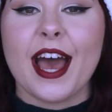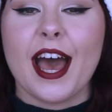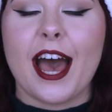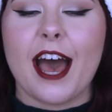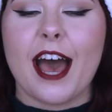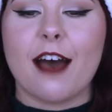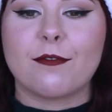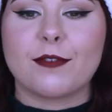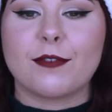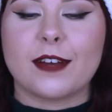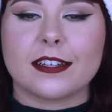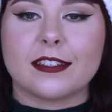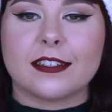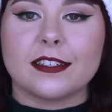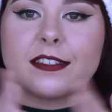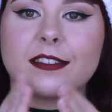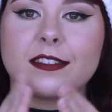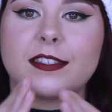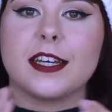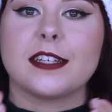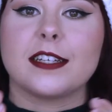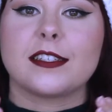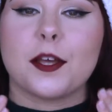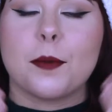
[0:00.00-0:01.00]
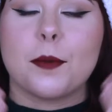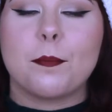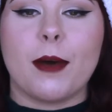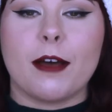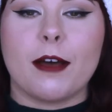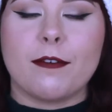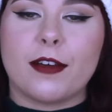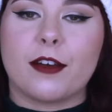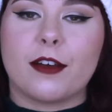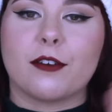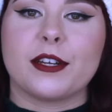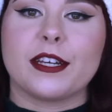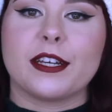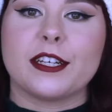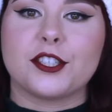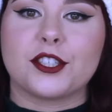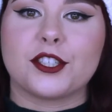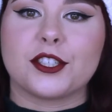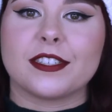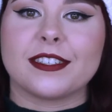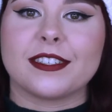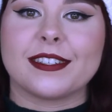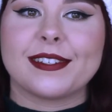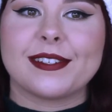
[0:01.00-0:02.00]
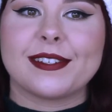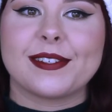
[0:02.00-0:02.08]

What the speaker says: I forgot to set my foundation.